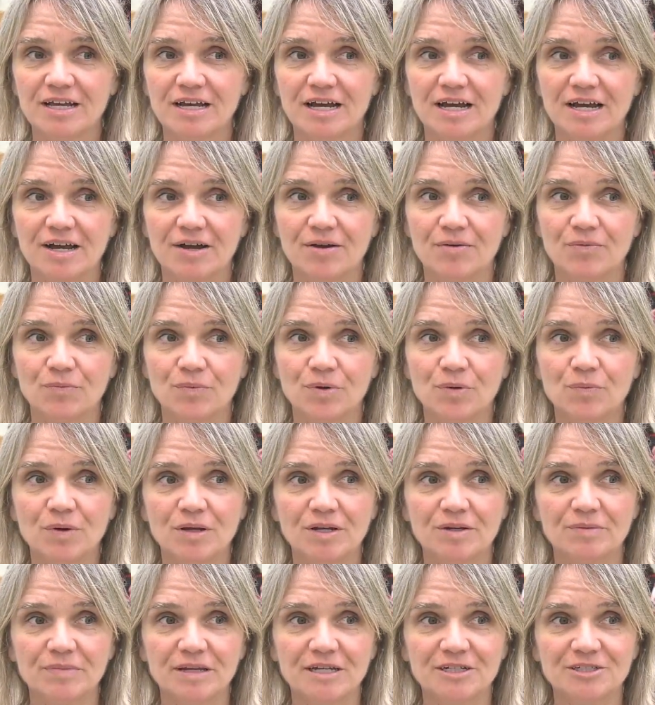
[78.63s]
Uh, we
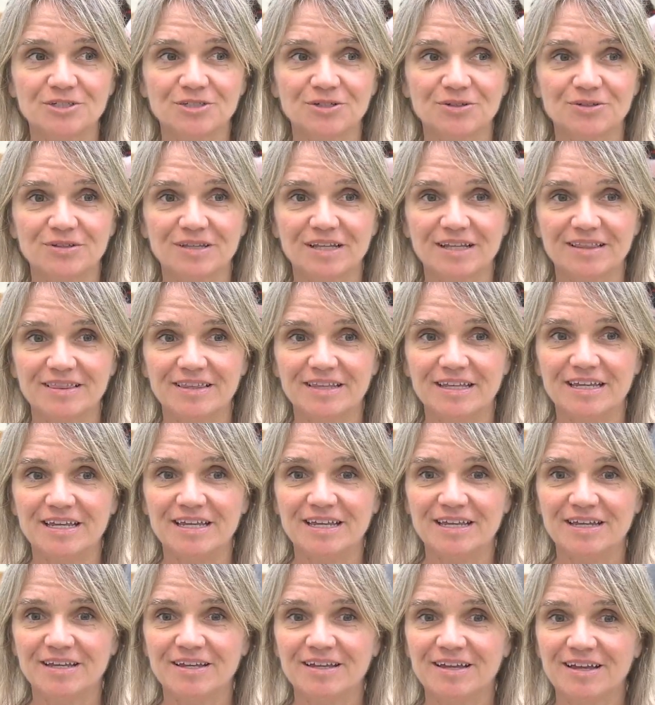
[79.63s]
want to make sure that
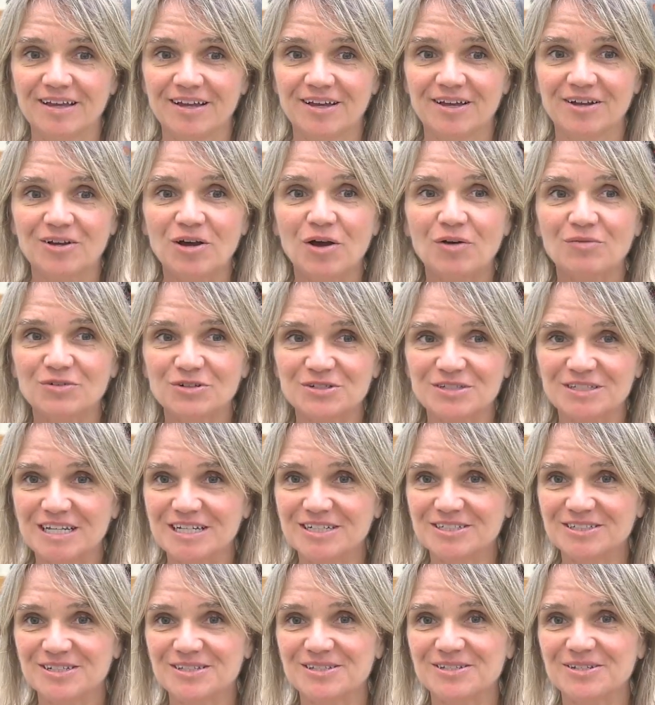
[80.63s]
the
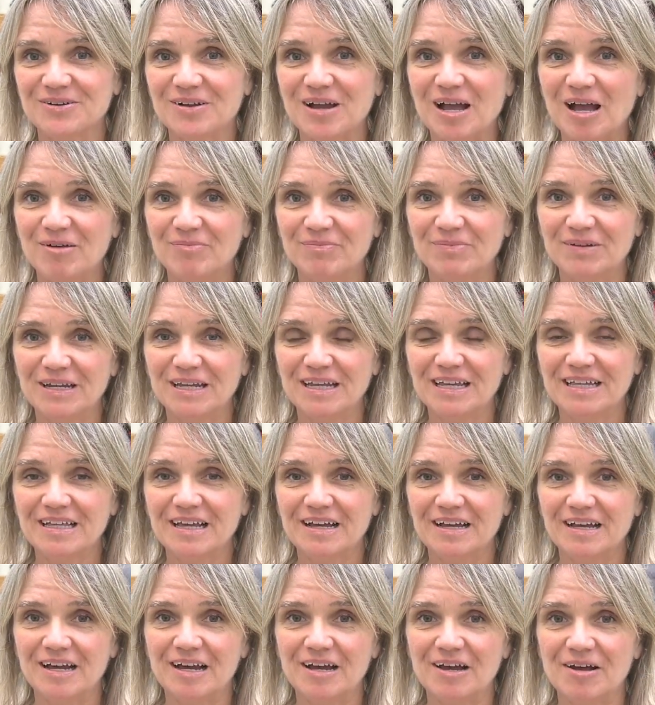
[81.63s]
conversations are happening
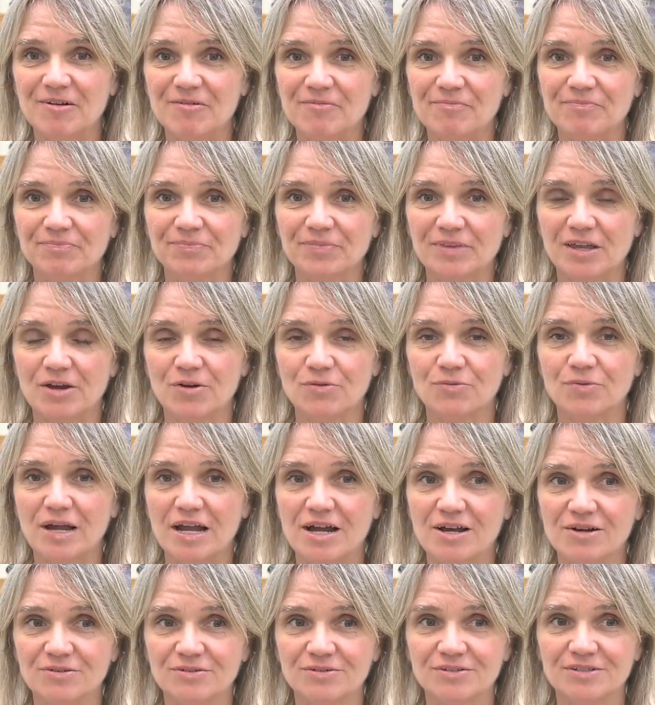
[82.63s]
um,
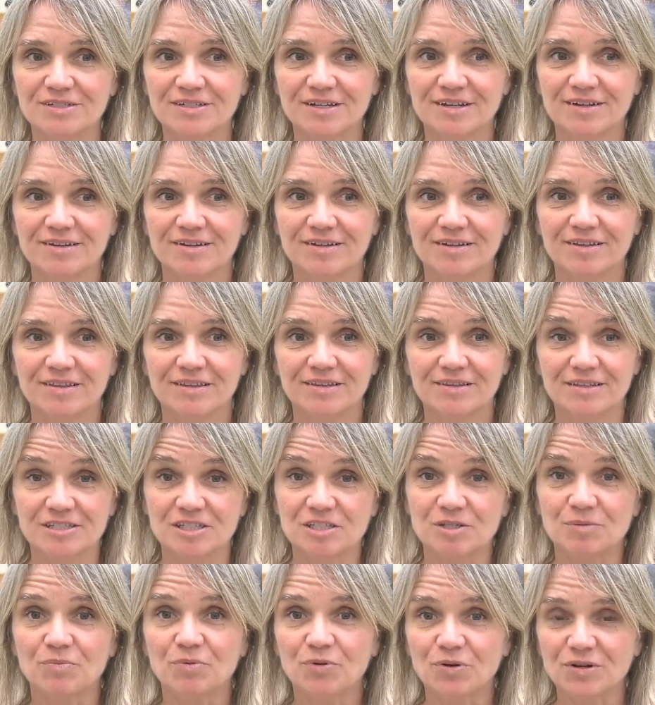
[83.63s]
around the
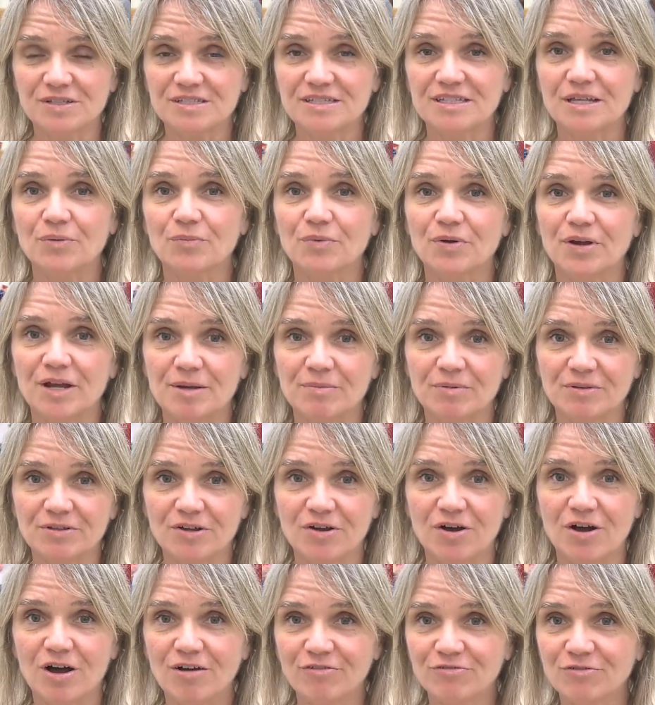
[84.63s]
supports that we're able to
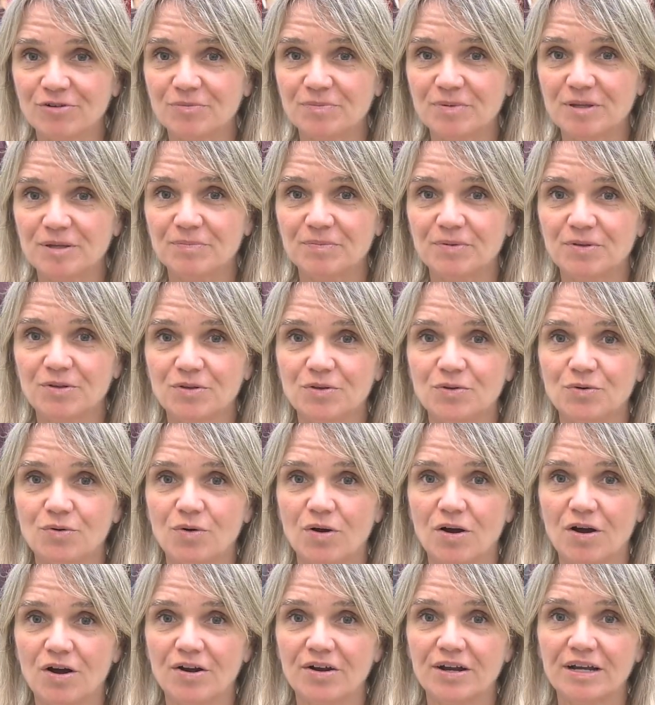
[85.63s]
offer people who
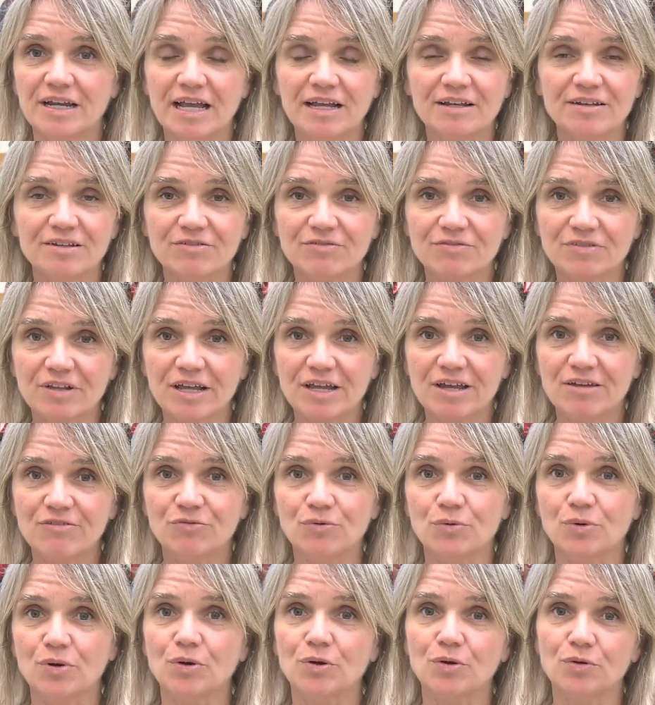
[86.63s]
are at end of life
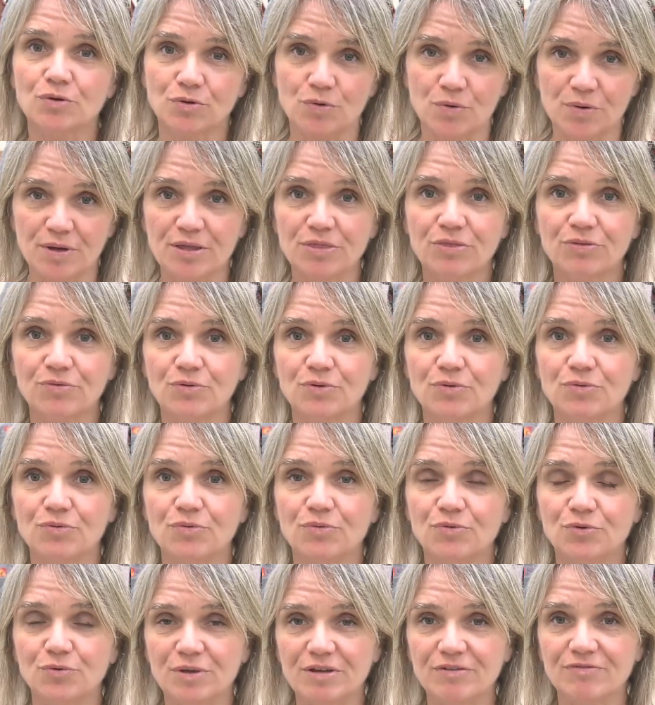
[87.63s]
or going
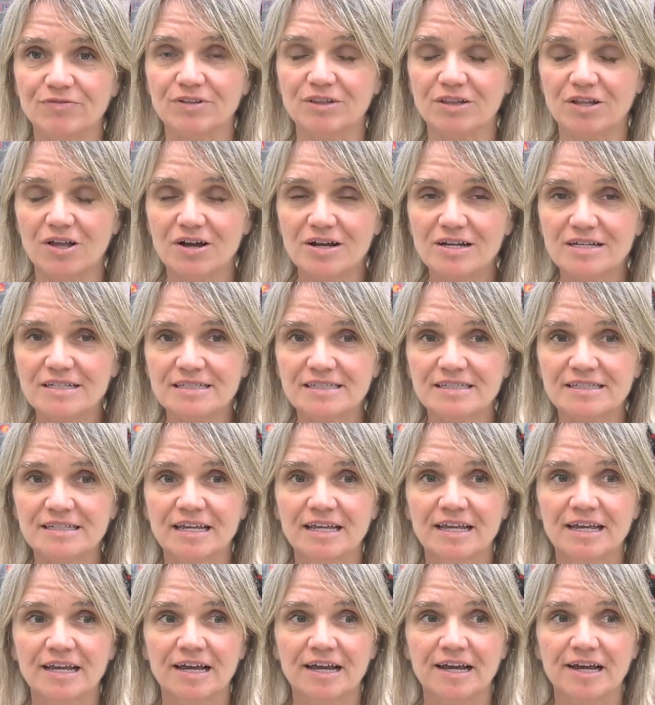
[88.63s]
through grief and loss.
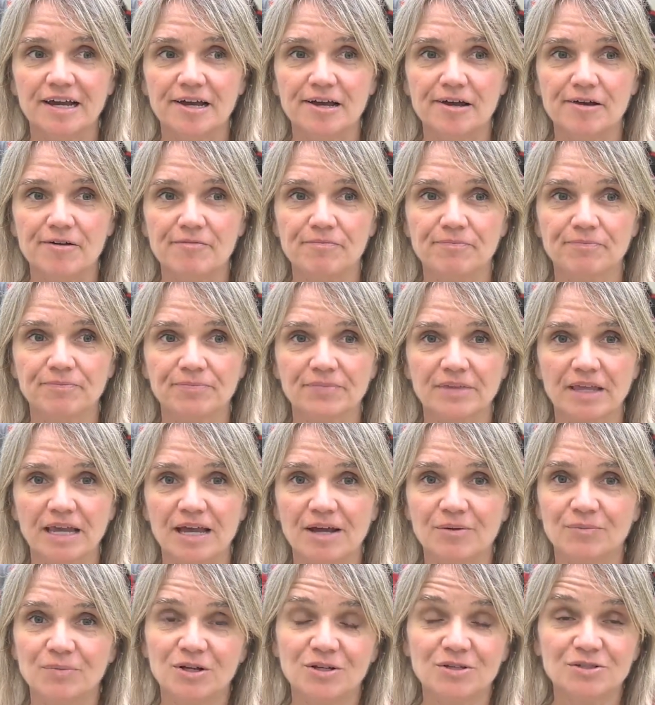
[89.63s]
Um,
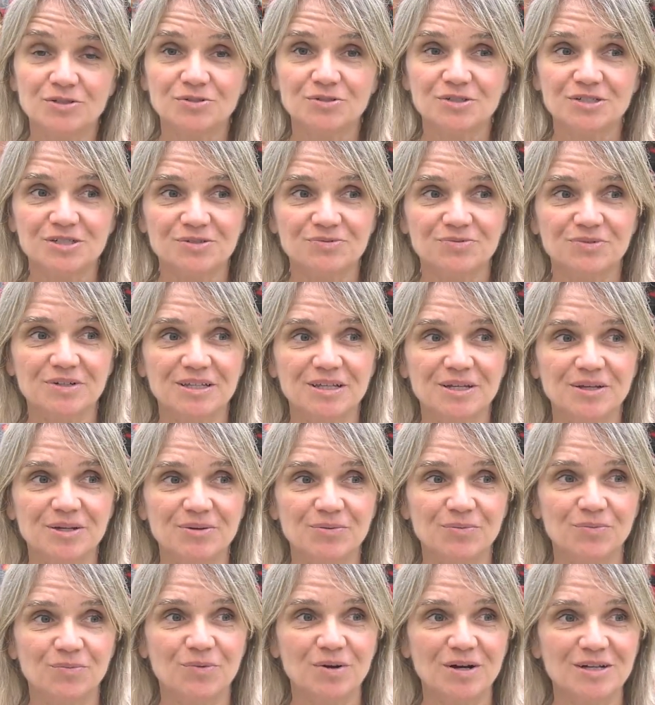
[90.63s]
and we also just
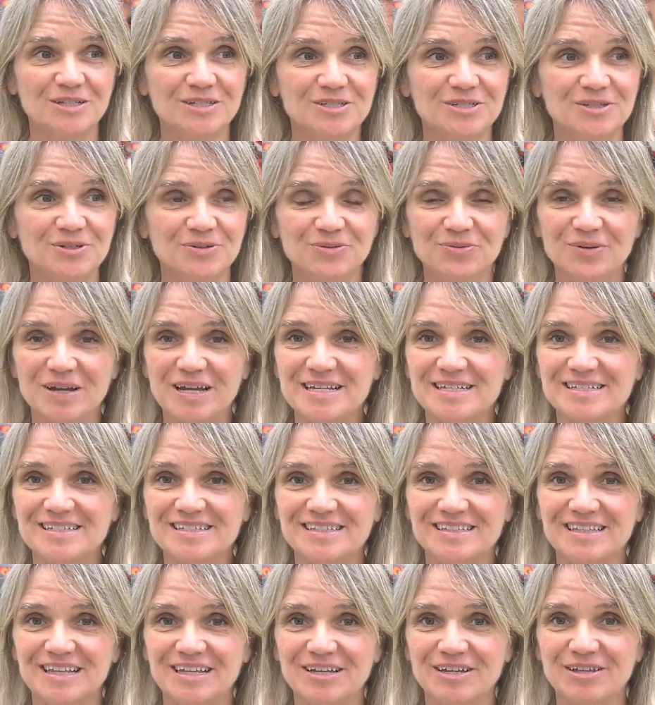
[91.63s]
really want to raise
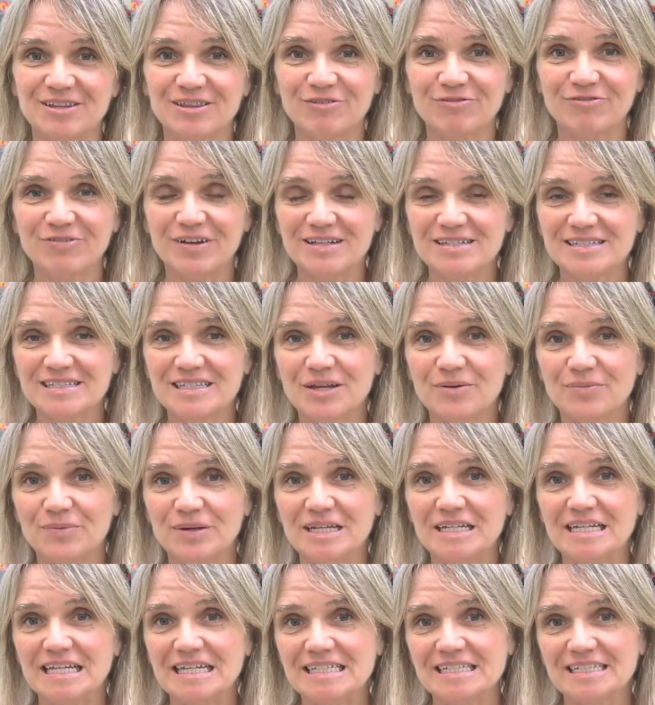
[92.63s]
the, the funds that
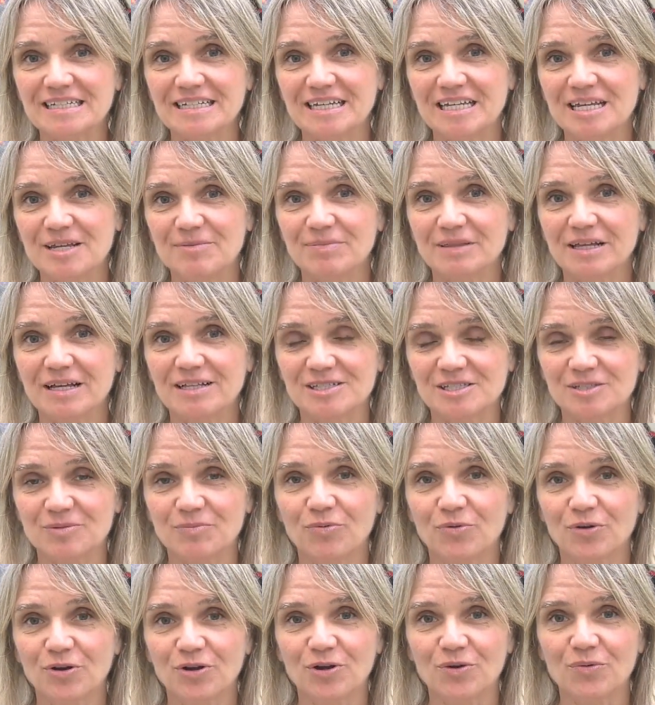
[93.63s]
we need to keep that
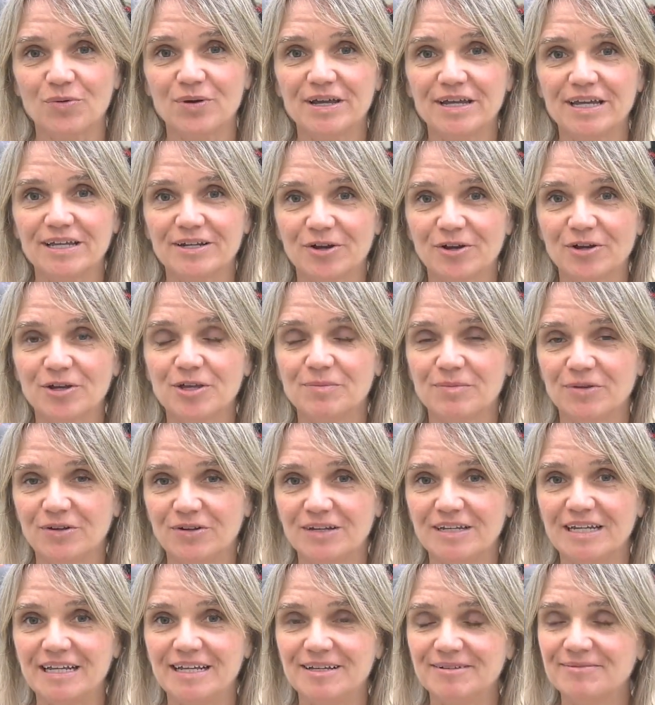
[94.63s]
support going in our
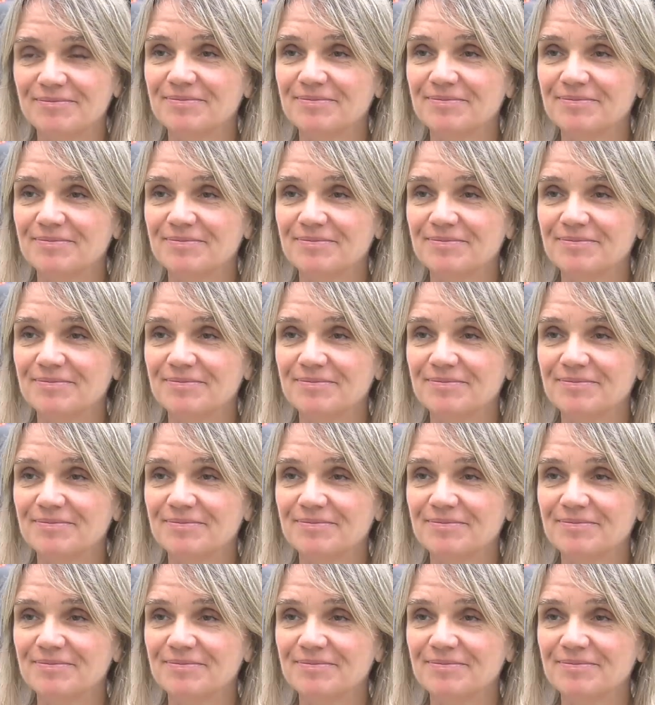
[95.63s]
community.